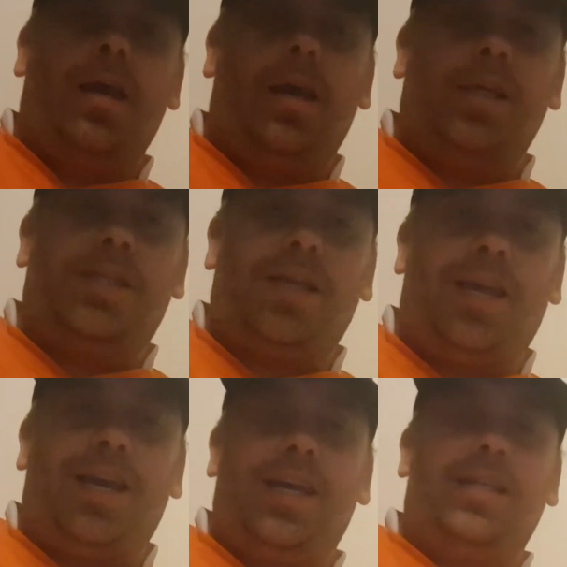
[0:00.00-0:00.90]
So yeah,
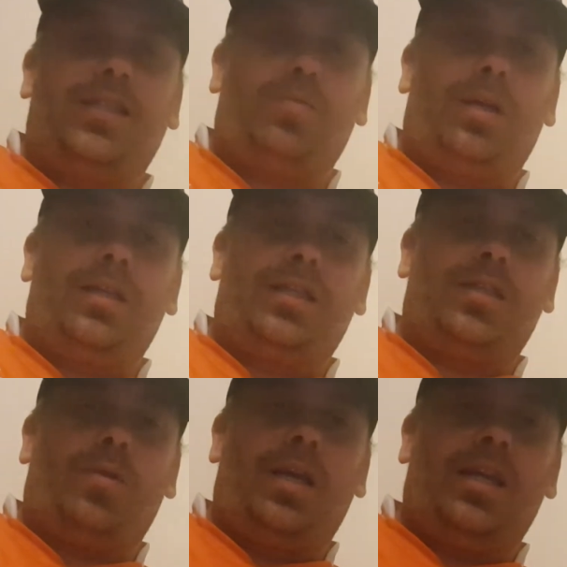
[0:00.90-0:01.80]
it's one of those things
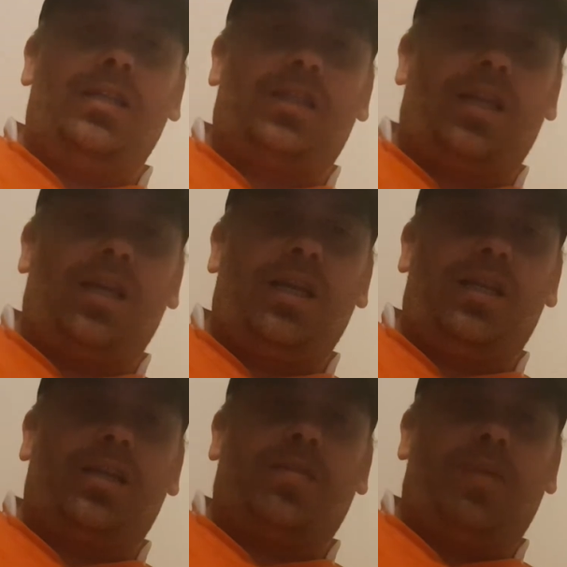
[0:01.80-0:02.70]
where he
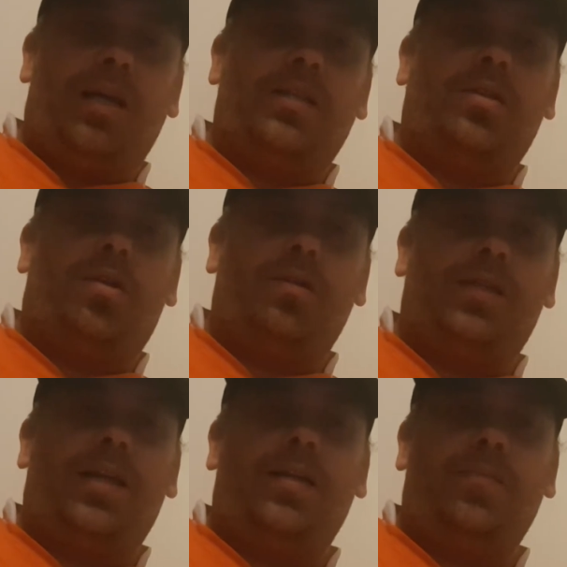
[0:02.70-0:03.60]
does amazing
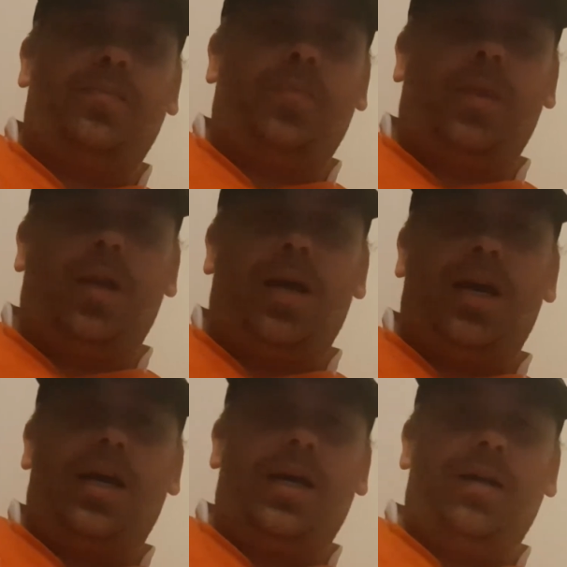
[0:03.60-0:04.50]
content,
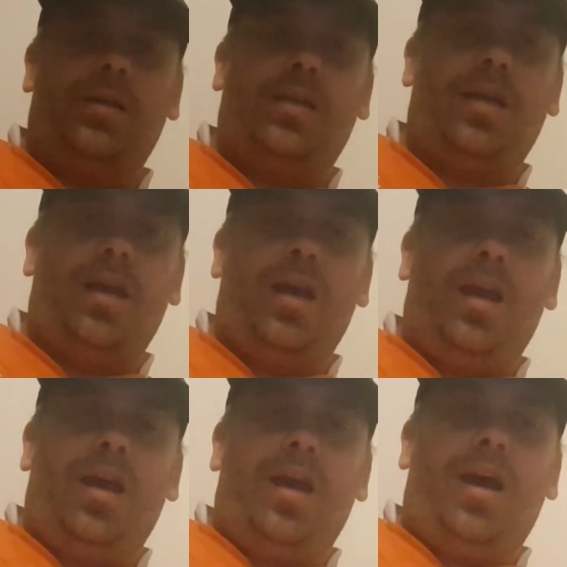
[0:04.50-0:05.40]
and
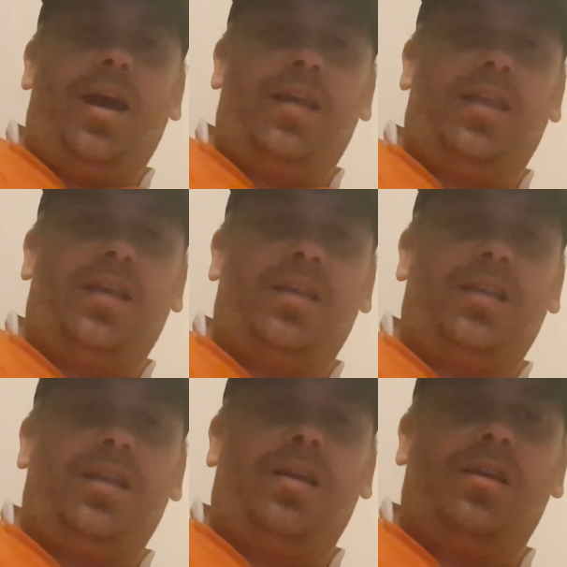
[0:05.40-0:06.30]
I think
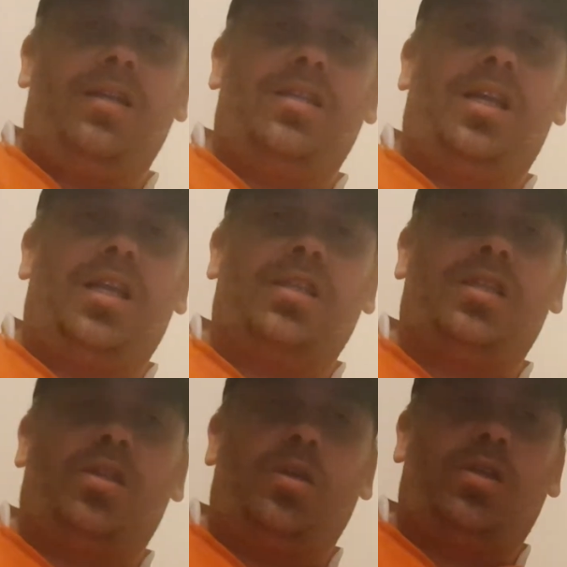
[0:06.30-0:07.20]
he doesn't
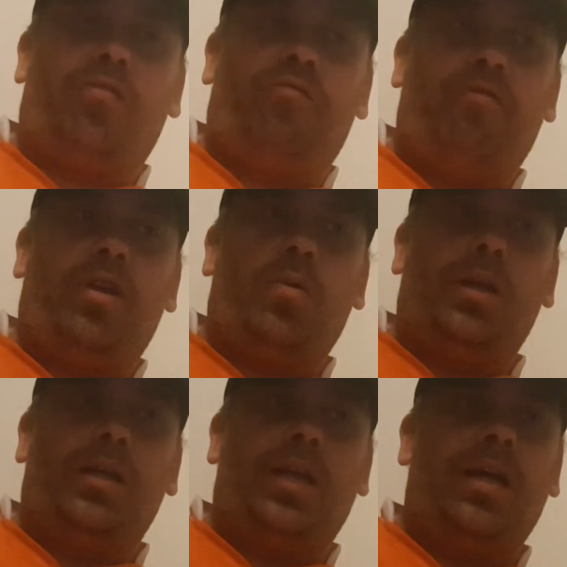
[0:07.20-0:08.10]
do it so
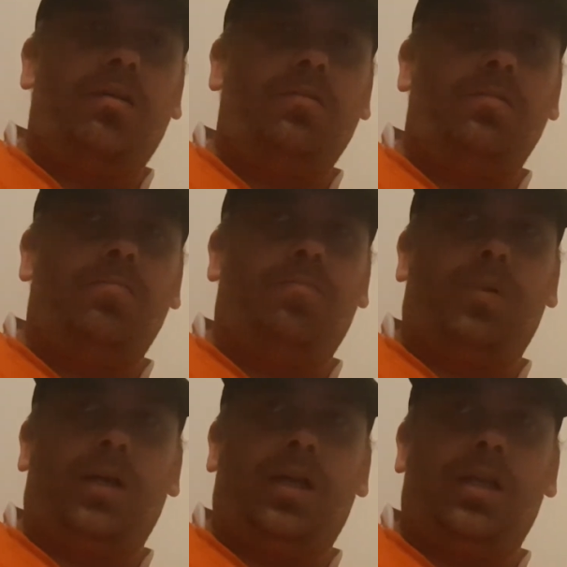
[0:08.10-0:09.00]
frequently now, but
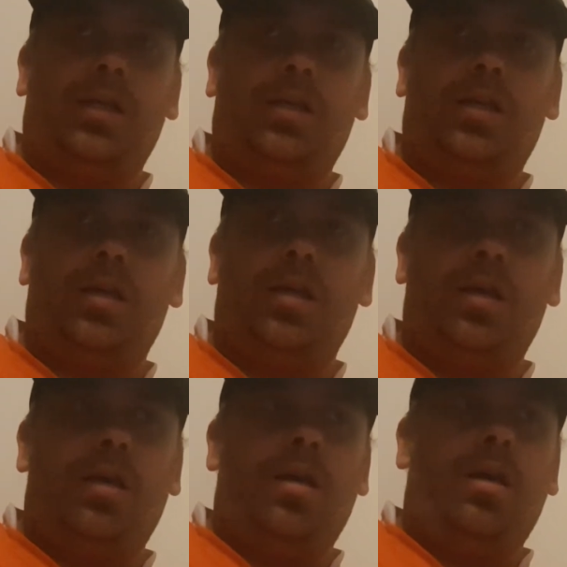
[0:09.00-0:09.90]
I think
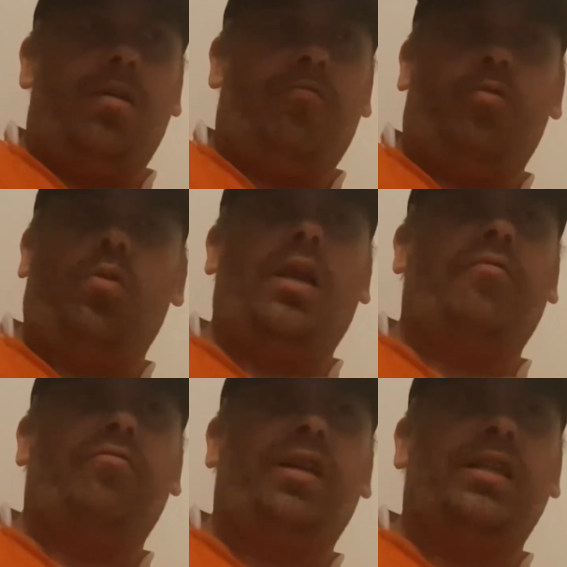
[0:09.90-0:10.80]
for whatever
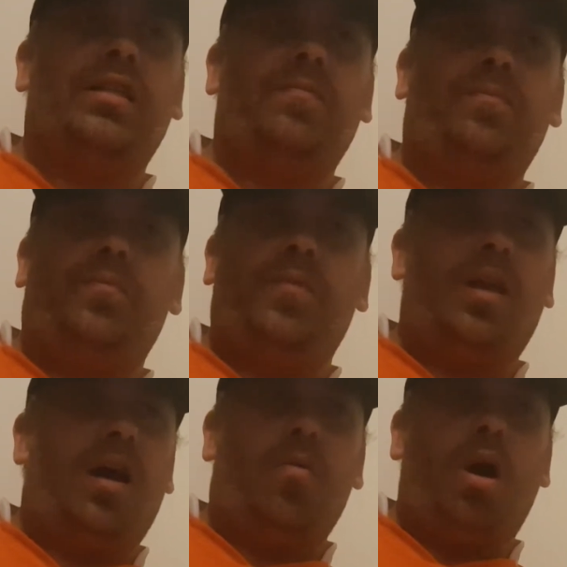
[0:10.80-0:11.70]
reason,
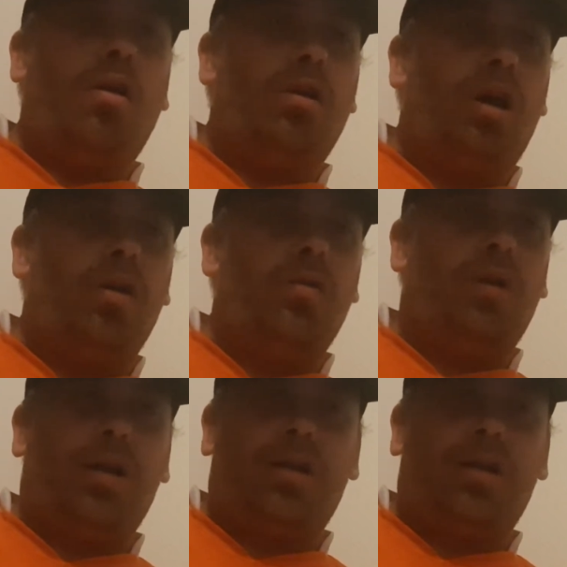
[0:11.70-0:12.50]
I won't know.